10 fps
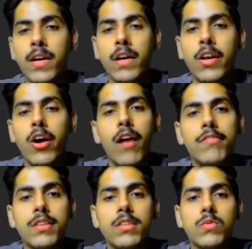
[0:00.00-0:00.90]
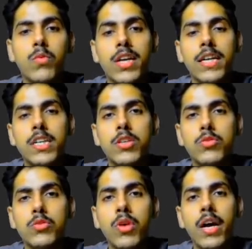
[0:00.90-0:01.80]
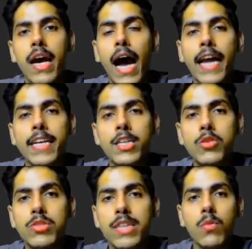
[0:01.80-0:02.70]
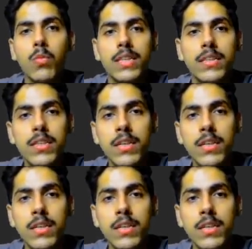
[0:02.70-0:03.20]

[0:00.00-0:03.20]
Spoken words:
Now after this, what I need to do, I need to check whether